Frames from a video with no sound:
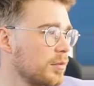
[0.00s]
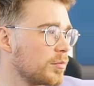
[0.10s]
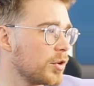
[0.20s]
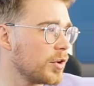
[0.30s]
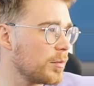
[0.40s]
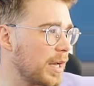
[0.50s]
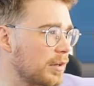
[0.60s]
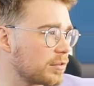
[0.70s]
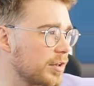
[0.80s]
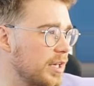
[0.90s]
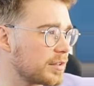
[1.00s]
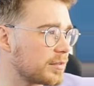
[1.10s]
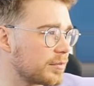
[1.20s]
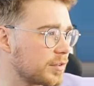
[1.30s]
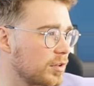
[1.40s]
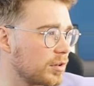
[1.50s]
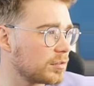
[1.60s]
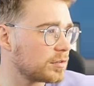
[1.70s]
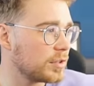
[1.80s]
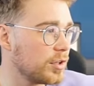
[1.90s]
Bruno Mount, Grealish, Son.
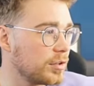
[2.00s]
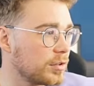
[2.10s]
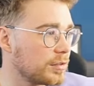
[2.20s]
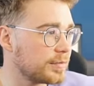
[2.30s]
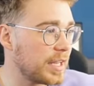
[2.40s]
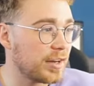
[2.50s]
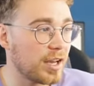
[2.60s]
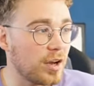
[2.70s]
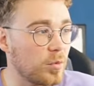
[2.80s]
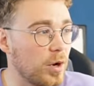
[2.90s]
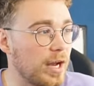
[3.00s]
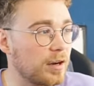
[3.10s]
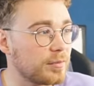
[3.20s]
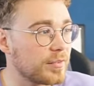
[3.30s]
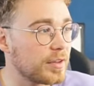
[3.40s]
Look, there you go. Wow.